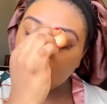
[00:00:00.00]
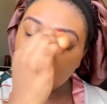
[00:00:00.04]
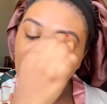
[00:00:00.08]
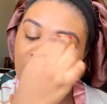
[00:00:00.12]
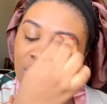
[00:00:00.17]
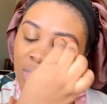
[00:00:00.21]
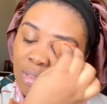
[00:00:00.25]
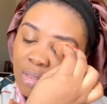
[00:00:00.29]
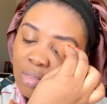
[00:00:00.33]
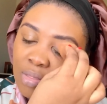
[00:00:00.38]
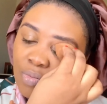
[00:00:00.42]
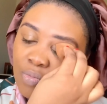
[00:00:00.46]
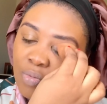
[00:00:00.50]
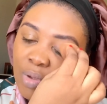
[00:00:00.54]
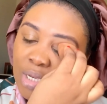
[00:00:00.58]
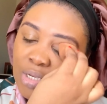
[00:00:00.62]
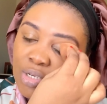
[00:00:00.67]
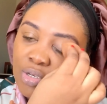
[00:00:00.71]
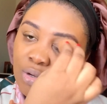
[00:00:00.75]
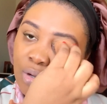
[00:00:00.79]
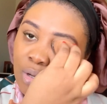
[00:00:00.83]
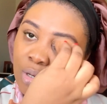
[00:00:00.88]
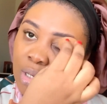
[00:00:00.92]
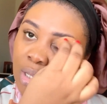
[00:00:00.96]

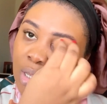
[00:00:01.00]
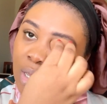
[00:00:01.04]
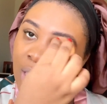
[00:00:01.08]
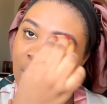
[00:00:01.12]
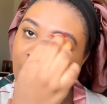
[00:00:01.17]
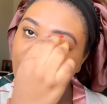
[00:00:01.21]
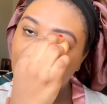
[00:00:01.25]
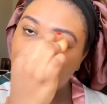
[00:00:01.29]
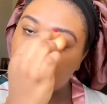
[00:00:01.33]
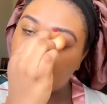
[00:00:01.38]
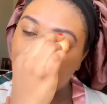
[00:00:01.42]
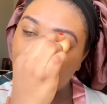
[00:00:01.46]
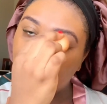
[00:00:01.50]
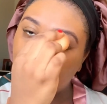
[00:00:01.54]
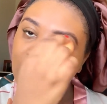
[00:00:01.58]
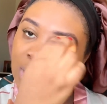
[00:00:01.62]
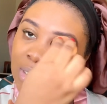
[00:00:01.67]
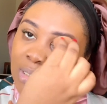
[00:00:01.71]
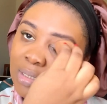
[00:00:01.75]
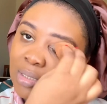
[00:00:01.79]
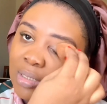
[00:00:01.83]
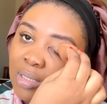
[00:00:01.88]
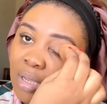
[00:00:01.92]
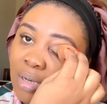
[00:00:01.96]
situation here
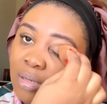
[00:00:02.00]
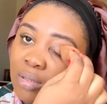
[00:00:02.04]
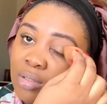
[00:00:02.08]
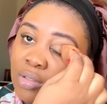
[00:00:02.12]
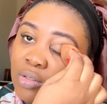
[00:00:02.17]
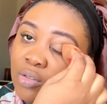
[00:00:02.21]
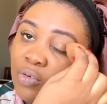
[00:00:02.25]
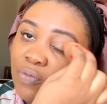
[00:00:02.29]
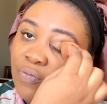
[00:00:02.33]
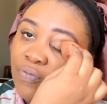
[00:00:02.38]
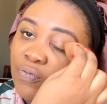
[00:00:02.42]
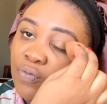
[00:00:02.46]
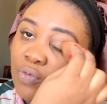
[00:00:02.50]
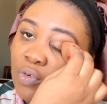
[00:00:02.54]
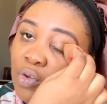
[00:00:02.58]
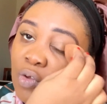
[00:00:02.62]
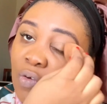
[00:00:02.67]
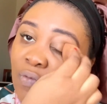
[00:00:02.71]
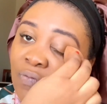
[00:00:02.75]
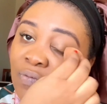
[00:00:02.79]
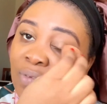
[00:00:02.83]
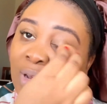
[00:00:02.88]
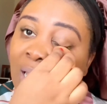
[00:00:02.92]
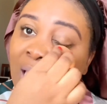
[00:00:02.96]
because this girl is so full
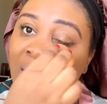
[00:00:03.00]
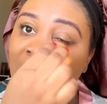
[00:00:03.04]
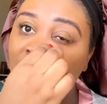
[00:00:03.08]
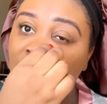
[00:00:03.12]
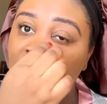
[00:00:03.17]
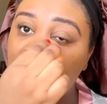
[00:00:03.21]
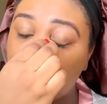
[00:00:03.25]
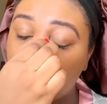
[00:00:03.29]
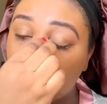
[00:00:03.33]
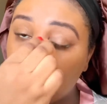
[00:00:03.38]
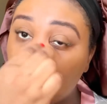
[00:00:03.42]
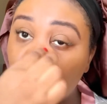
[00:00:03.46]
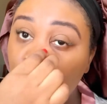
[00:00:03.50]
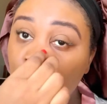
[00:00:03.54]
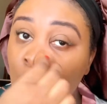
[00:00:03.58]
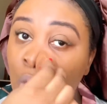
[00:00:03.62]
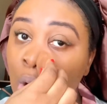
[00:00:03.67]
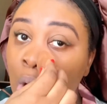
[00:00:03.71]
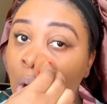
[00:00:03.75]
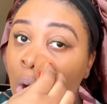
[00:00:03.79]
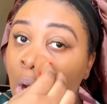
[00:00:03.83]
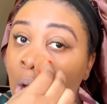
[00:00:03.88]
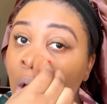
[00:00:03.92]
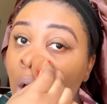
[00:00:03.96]
of life. She's so
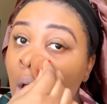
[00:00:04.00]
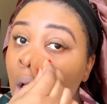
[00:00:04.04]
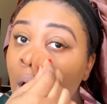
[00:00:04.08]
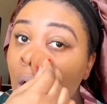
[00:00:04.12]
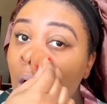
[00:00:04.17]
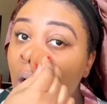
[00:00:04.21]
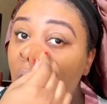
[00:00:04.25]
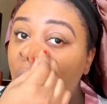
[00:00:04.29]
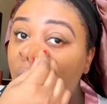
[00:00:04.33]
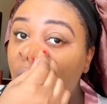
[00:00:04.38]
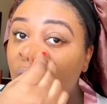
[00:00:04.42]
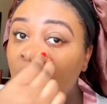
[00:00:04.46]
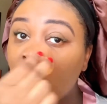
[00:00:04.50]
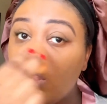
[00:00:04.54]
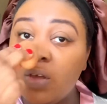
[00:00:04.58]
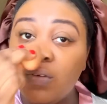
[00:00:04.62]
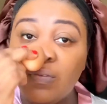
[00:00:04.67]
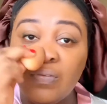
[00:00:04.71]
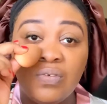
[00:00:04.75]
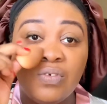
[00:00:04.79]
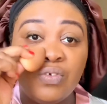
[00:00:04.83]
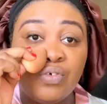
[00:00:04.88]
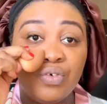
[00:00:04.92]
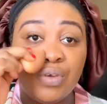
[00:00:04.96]
young, full
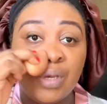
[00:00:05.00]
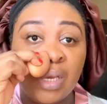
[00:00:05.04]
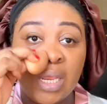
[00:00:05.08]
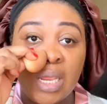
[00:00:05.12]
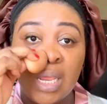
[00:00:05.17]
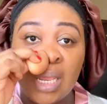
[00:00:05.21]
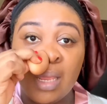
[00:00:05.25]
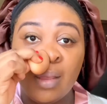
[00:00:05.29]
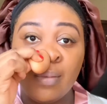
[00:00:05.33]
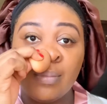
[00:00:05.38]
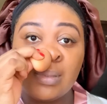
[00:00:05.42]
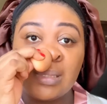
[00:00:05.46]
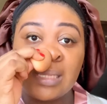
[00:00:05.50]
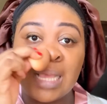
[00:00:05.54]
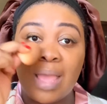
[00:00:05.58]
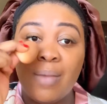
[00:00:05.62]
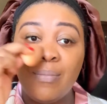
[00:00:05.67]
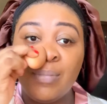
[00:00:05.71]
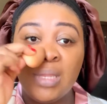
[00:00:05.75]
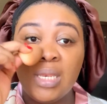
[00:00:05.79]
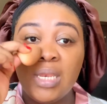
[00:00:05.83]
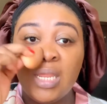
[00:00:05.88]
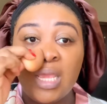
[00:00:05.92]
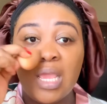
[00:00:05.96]
of dreams.
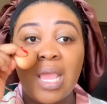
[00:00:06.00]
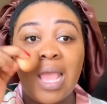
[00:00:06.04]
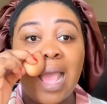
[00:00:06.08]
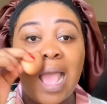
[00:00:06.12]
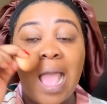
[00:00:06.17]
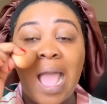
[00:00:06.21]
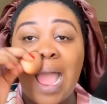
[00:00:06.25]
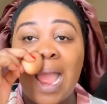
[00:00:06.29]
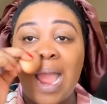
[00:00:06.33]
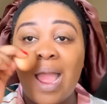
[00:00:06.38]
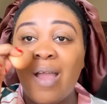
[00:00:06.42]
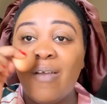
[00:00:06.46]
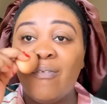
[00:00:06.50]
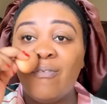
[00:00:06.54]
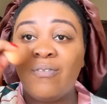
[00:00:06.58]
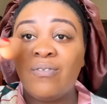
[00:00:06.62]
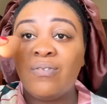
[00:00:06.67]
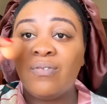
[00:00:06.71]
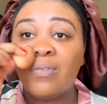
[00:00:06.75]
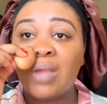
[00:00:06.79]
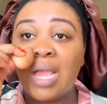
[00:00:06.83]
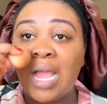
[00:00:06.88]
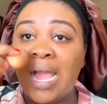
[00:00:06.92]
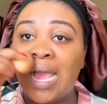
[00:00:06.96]
I mean,
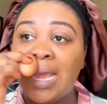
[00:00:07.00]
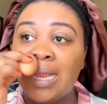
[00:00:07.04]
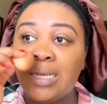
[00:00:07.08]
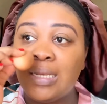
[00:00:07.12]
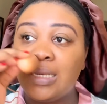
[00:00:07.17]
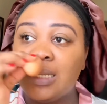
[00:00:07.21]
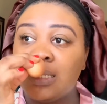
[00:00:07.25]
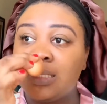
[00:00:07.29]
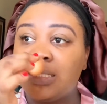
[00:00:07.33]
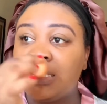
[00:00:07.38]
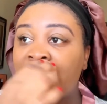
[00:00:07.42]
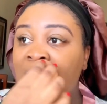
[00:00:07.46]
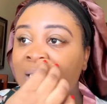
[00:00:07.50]
I've had the